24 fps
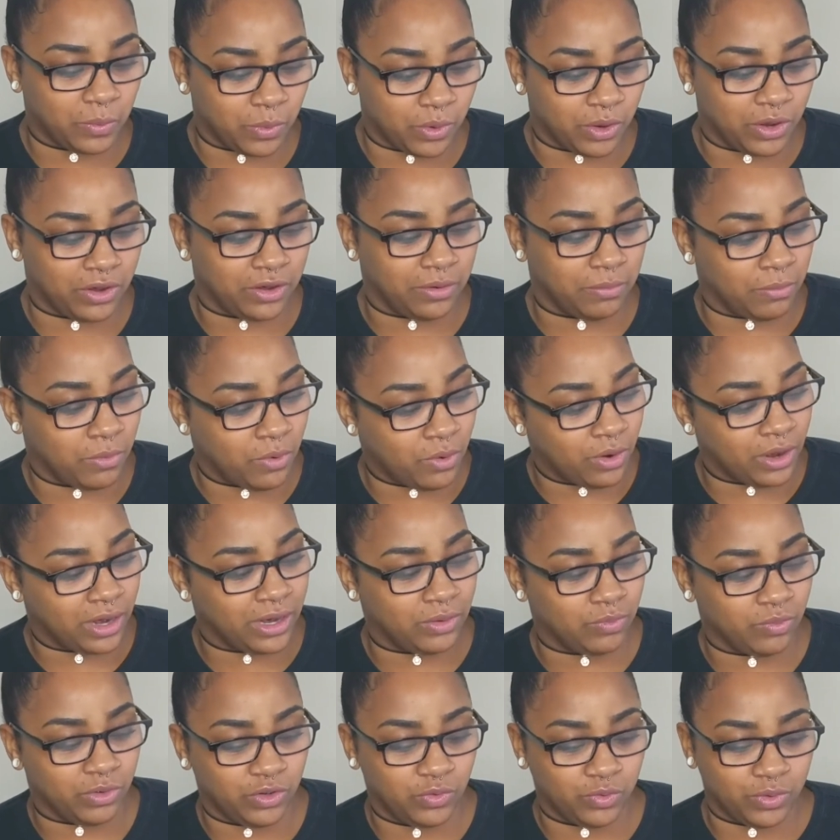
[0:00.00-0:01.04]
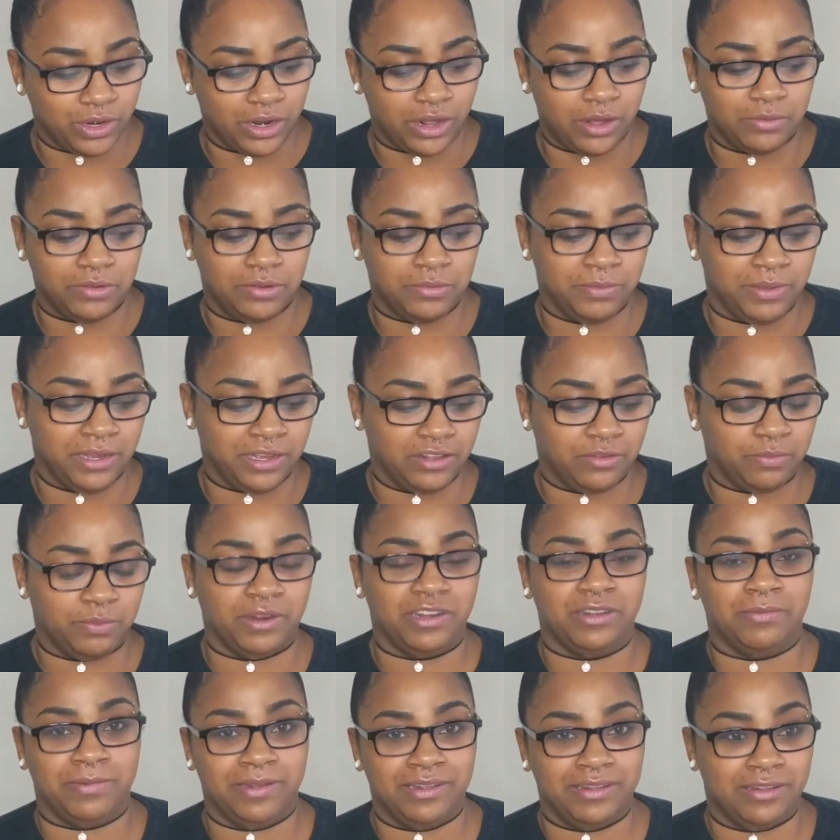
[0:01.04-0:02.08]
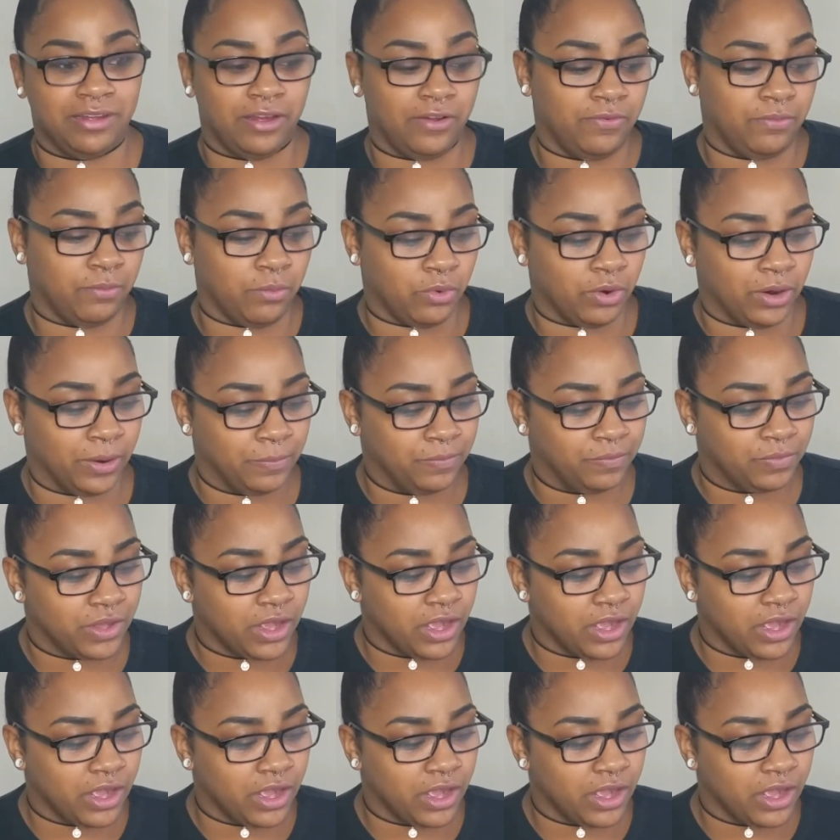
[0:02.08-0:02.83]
word more, and which one helps me express myself more?